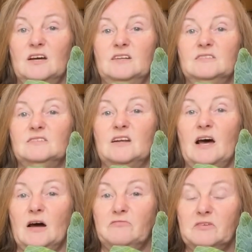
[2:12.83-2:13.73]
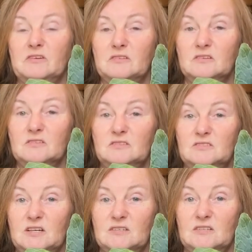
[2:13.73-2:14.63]
and it's an African cooking
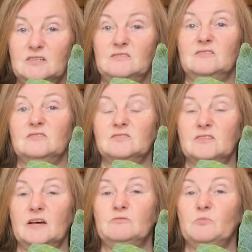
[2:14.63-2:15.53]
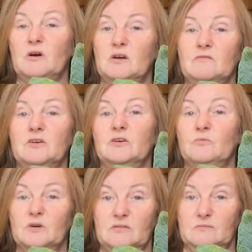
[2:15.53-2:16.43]
technique that the slaves brought over here
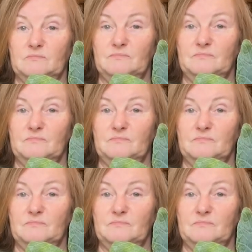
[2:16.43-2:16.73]
with them.